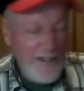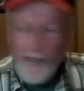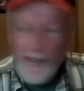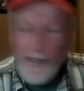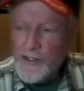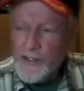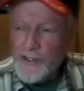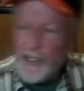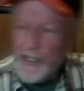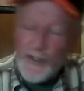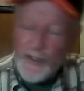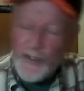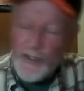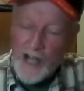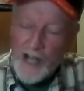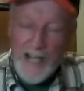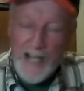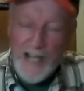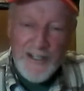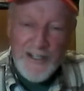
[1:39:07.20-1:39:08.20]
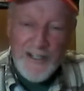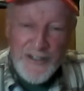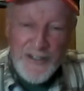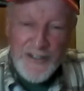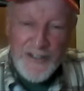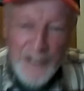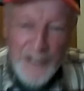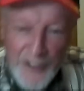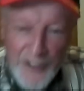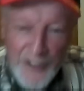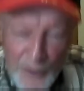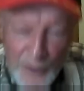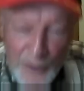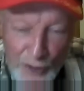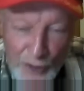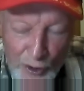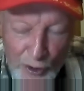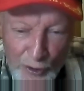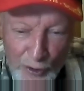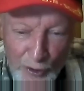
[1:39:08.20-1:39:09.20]
the other guys, the other
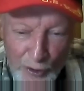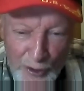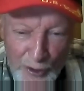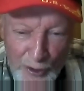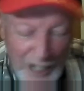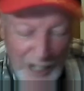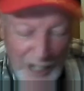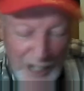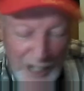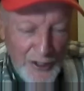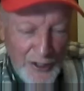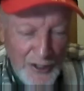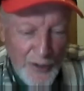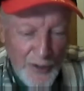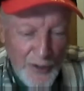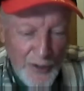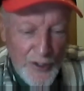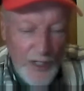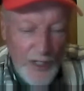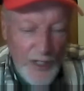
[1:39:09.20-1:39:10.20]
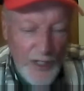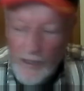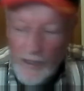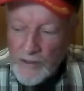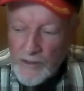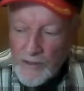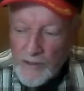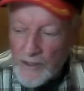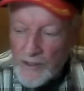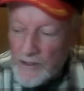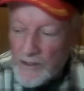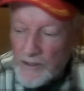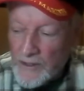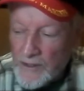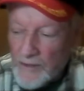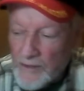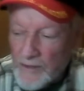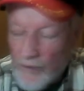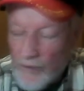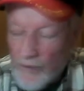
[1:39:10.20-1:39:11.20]
new new guys, you know, they're saying,
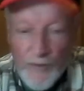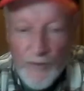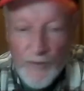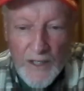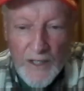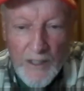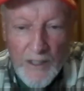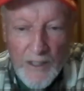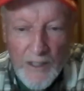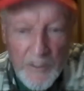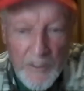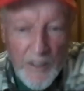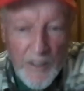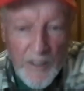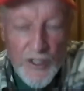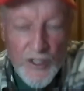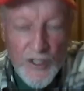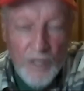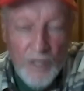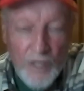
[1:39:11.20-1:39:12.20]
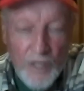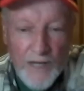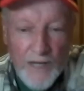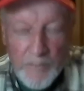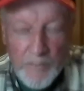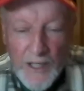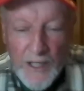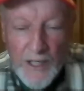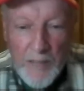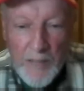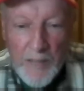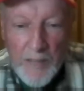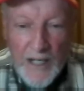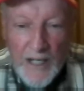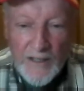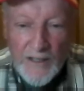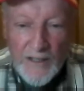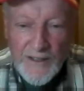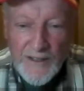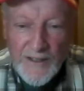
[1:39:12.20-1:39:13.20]
"What if I let me let me see if I can pick him
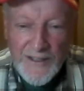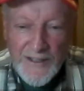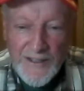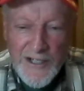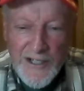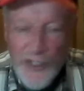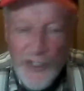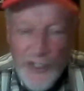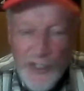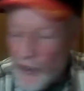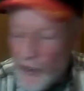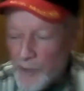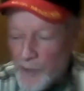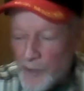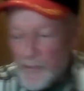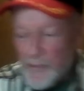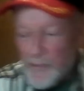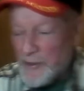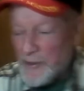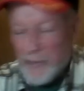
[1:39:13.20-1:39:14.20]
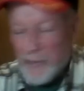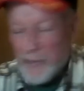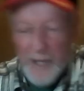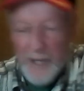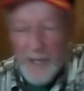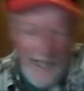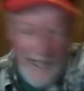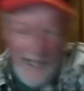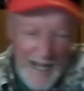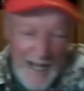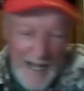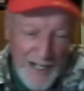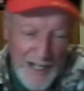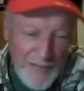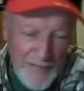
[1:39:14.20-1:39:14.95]
out?" So they're they're picking out a